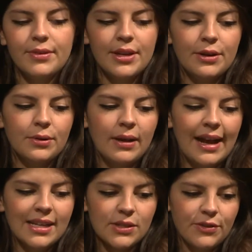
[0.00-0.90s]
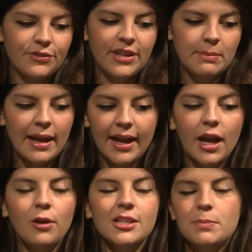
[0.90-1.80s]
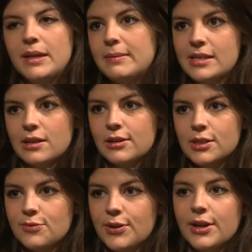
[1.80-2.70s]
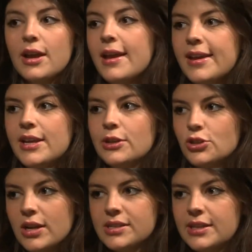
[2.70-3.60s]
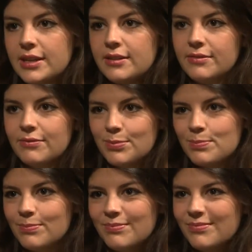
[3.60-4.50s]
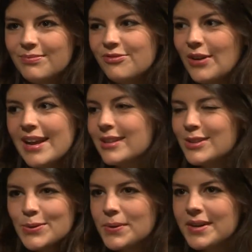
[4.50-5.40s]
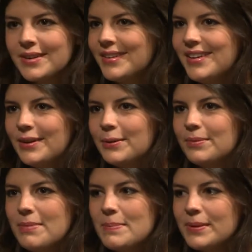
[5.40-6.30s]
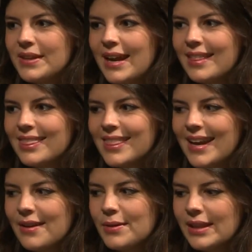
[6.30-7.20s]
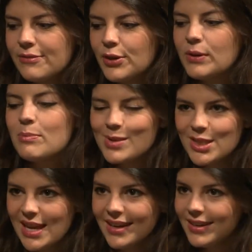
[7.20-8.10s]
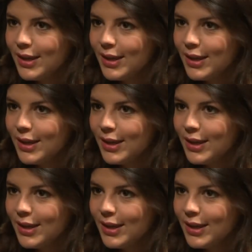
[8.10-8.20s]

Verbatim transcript: you know ask for feedback. I always play my songs for you know trusted friends or you know people that I that I really feel represent